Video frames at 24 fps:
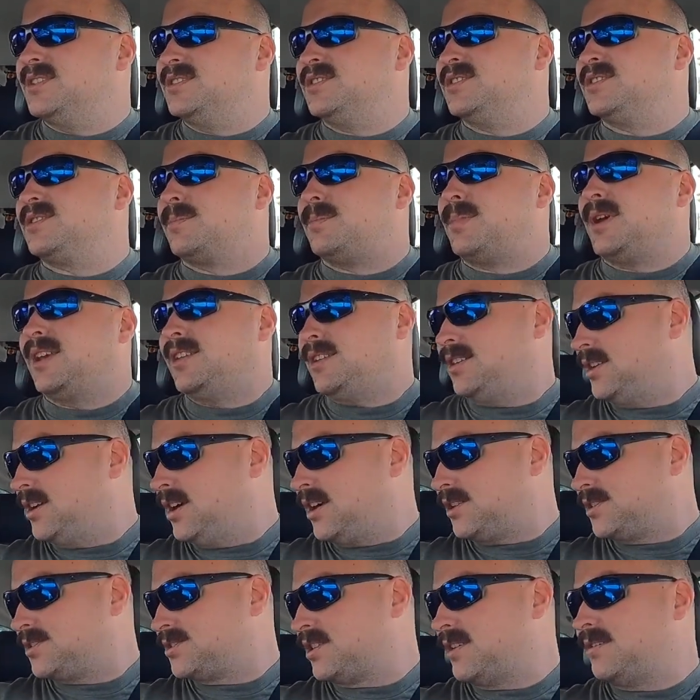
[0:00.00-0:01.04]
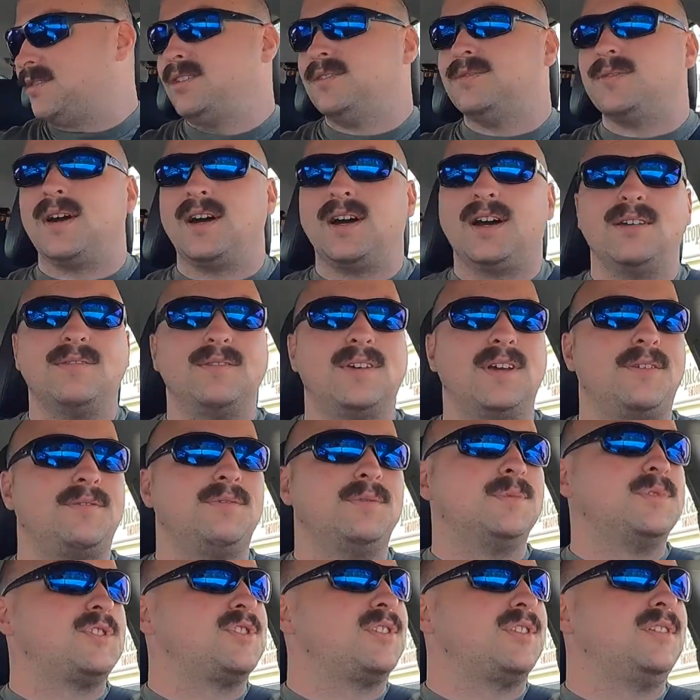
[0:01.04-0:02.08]
just to pay the $1.75, have the
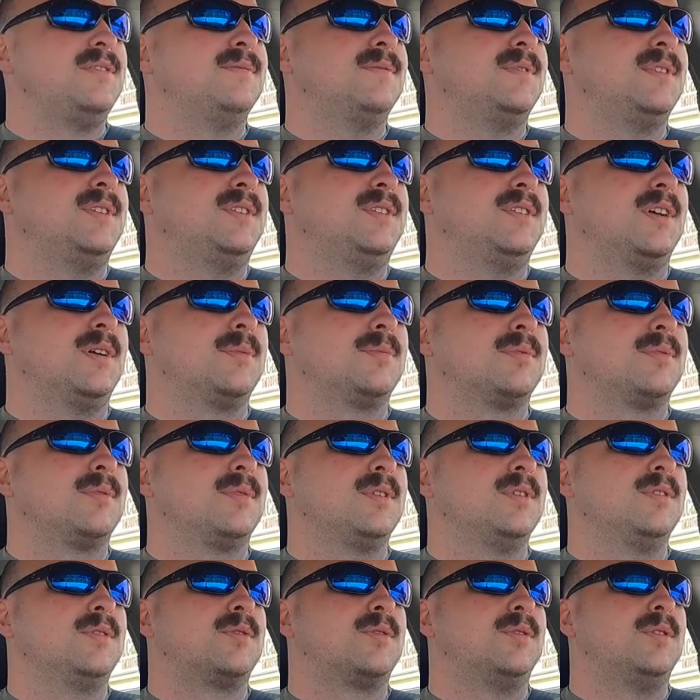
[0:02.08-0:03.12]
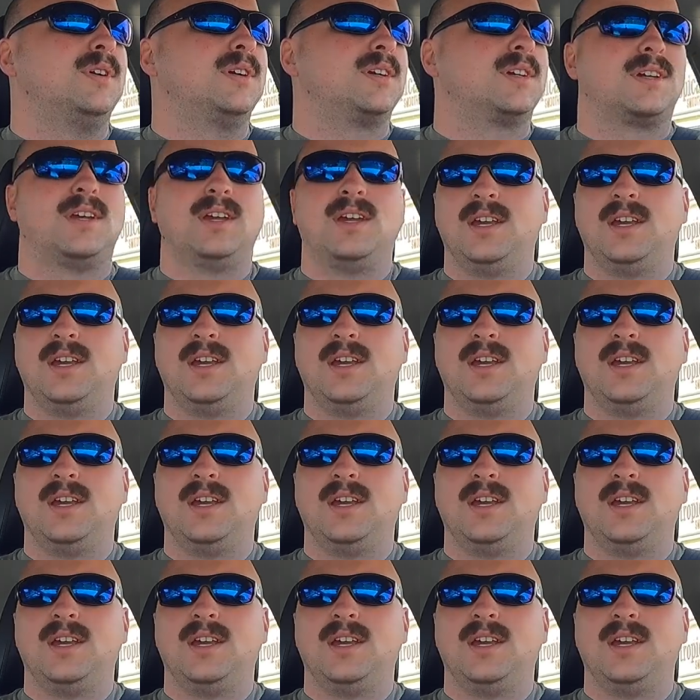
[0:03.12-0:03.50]
machine fill it up real quick,